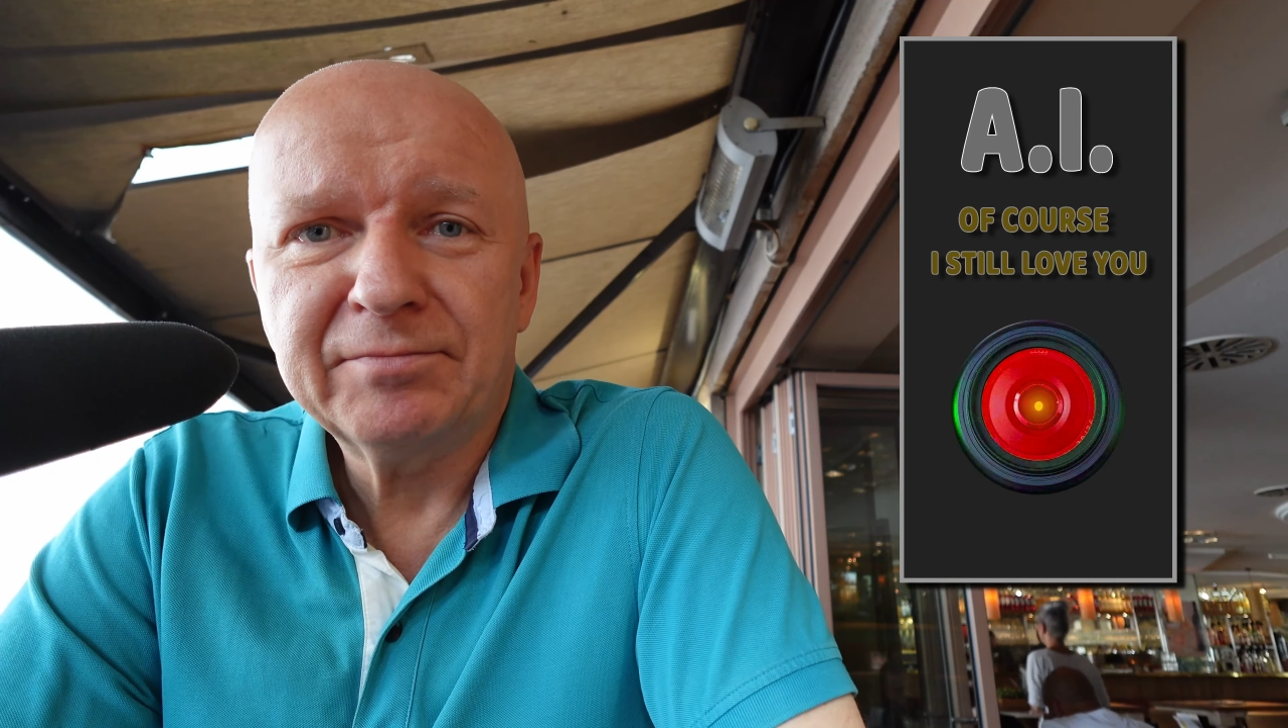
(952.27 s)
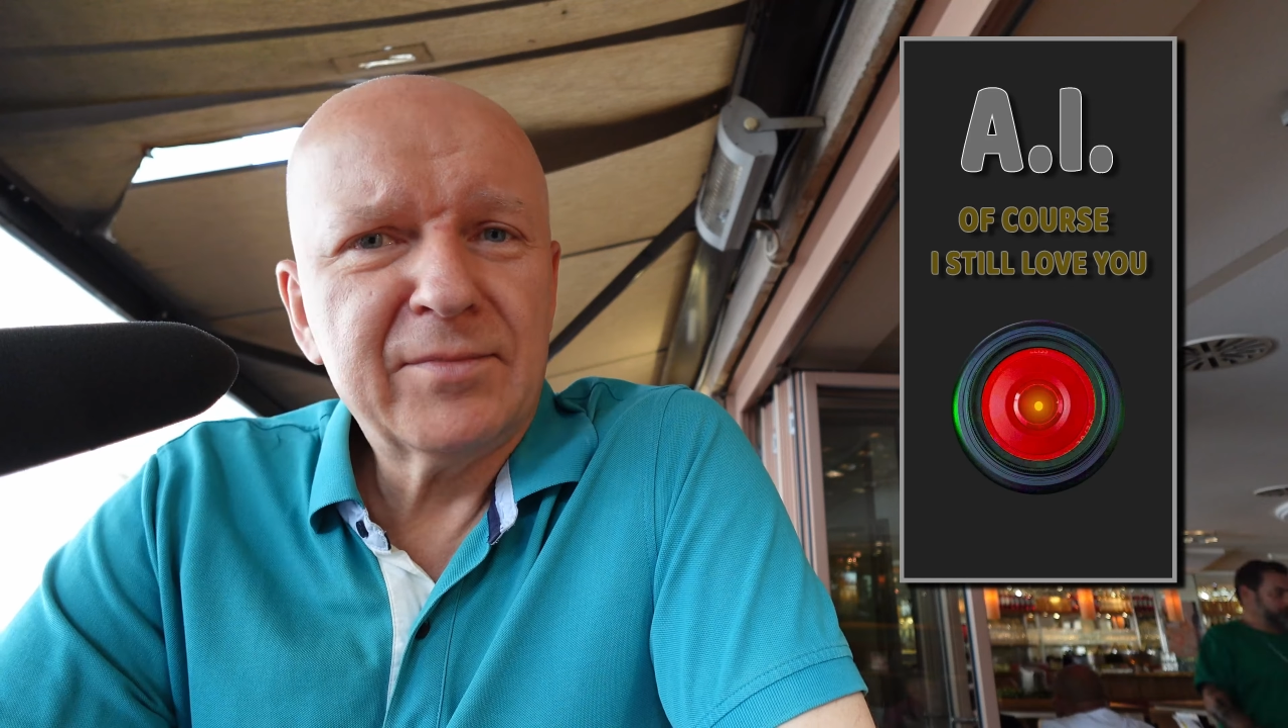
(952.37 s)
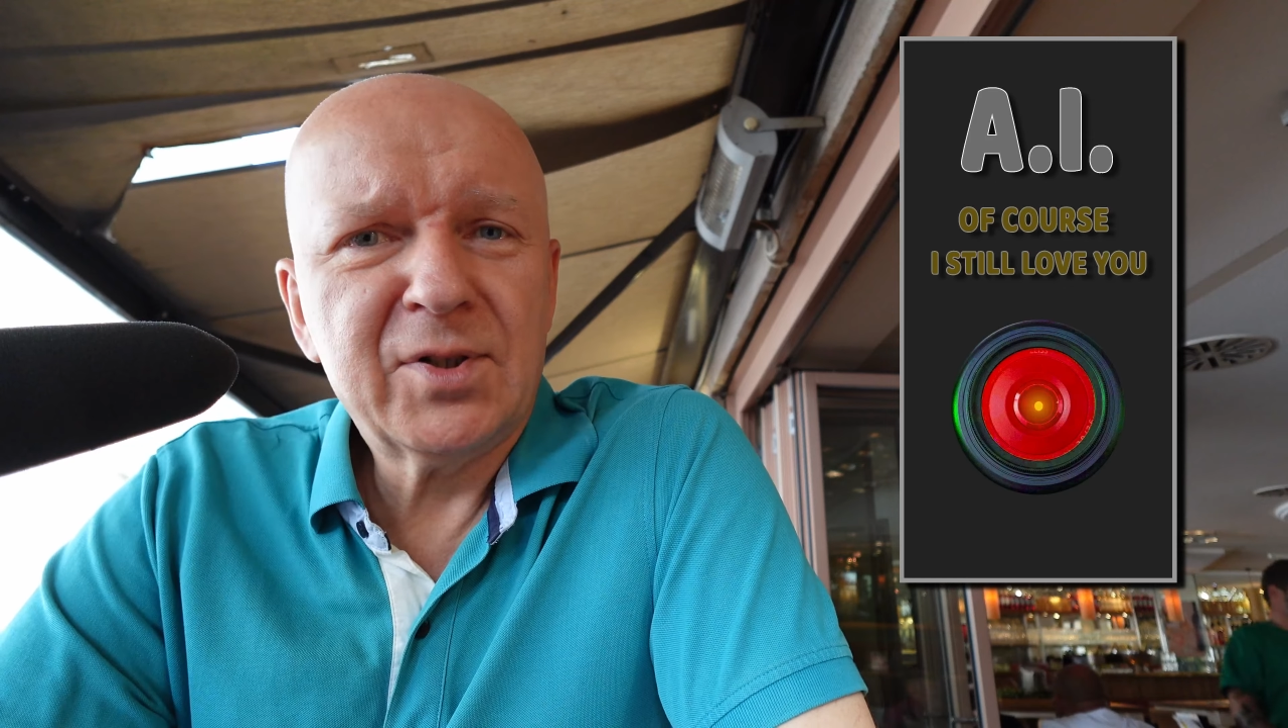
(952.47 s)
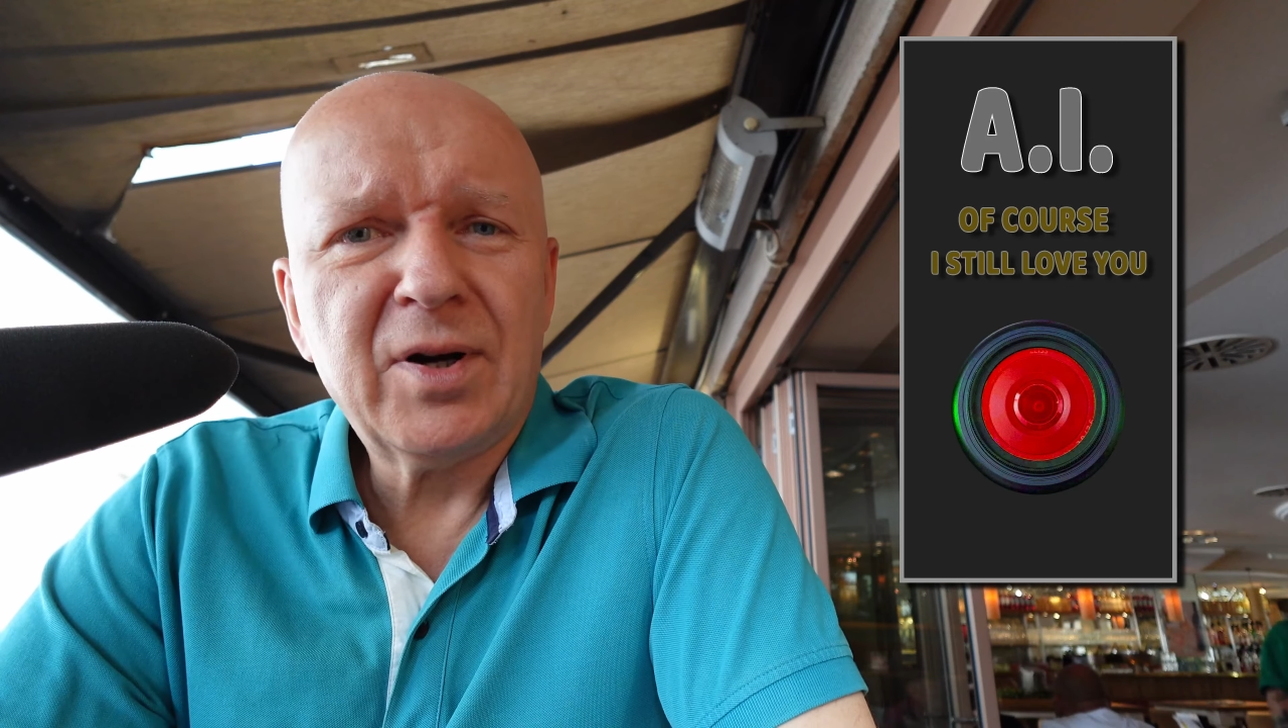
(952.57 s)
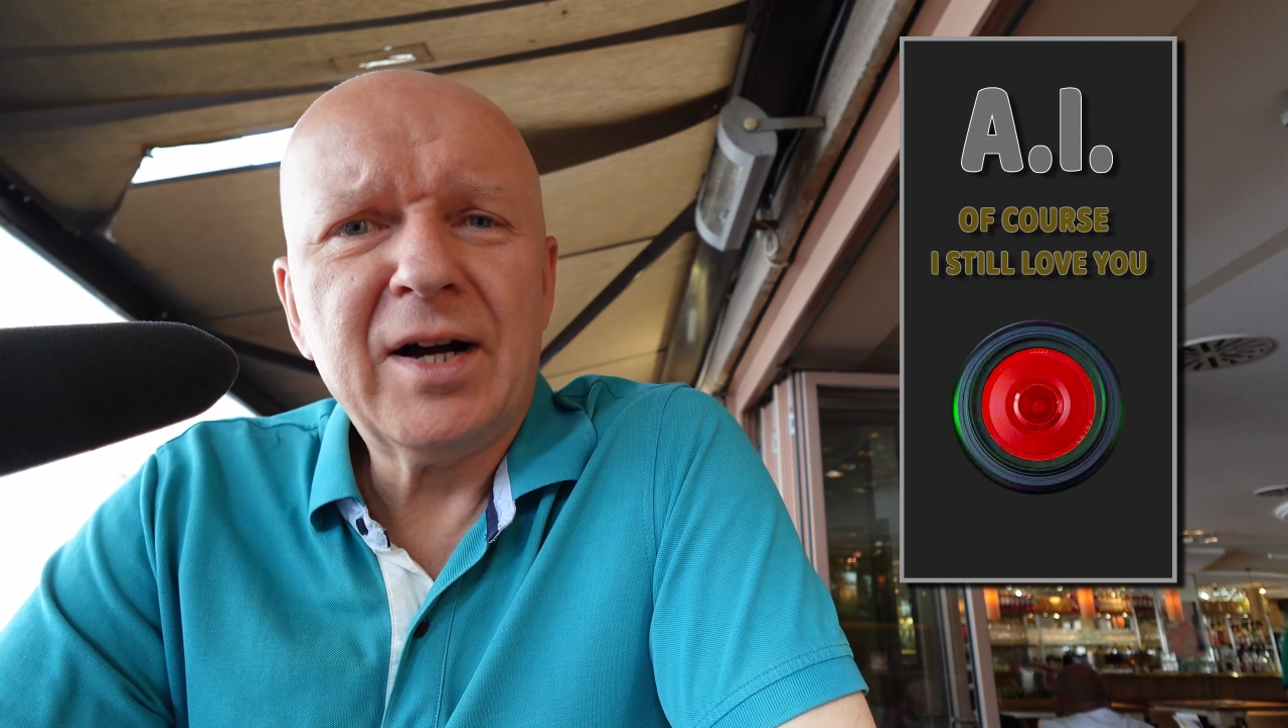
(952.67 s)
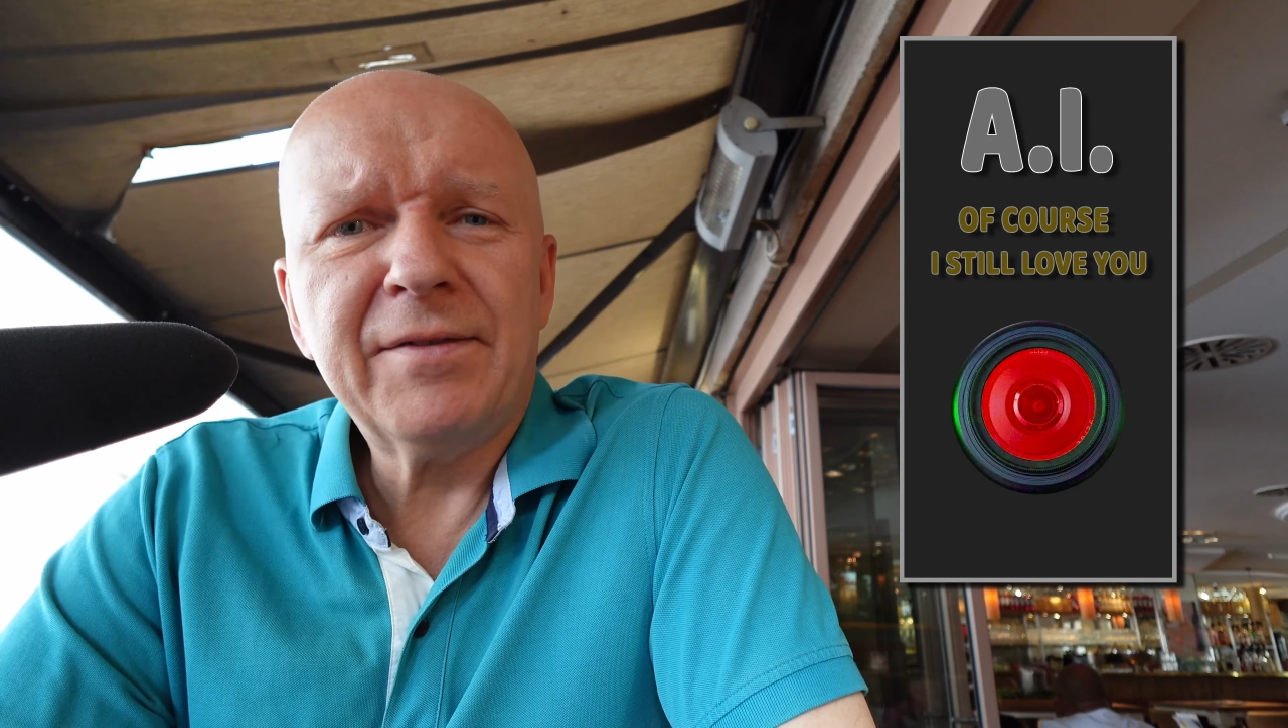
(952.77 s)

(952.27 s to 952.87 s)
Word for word: So I